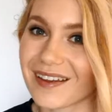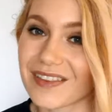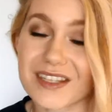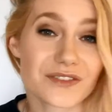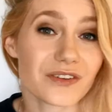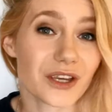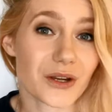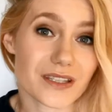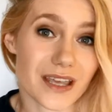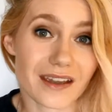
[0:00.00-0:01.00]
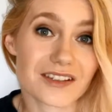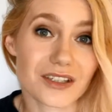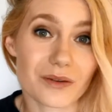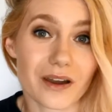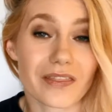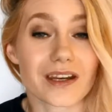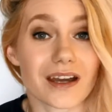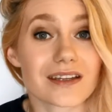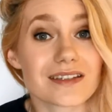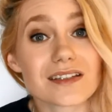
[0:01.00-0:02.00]
This video is actually one that
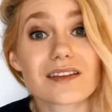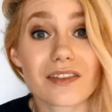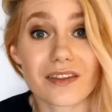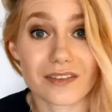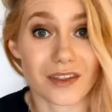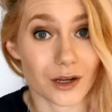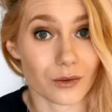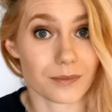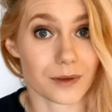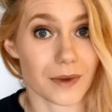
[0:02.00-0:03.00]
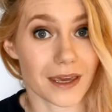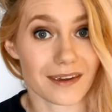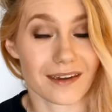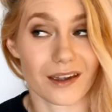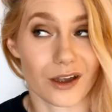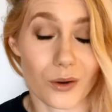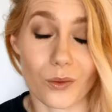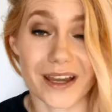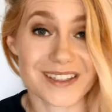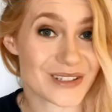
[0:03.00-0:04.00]
I didn't think that I would be making
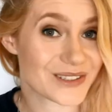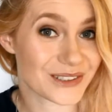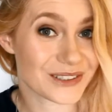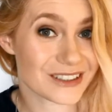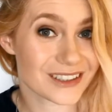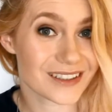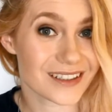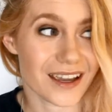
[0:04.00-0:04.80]
quite so soon.